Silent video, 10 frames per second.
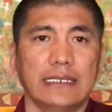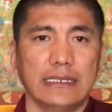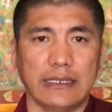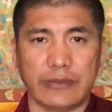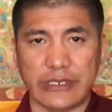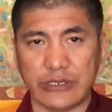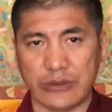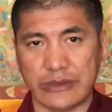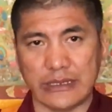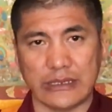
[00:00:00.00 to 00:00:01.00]
The
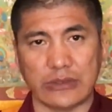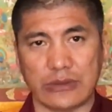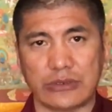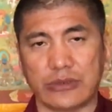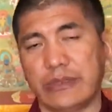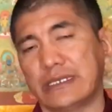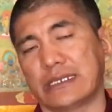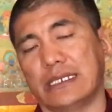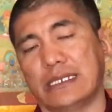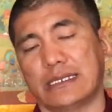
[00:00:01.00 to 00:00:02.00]
result is
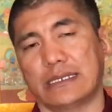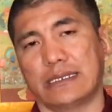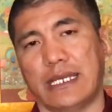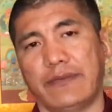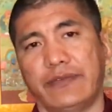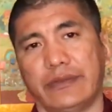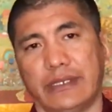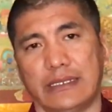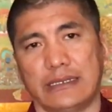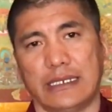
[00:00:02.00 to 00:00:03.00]
automatically itself
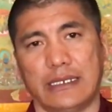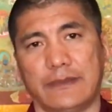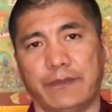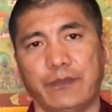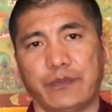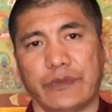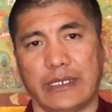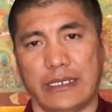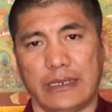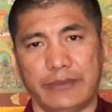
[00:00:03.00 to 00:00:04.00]
as a
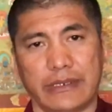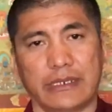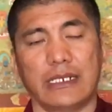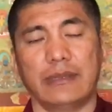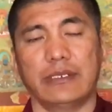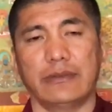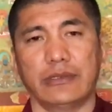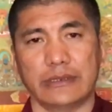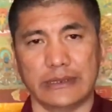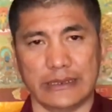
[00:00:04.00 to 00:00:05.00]
become
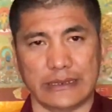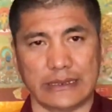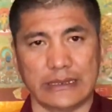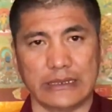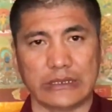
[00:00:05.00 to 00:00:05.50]
awareness.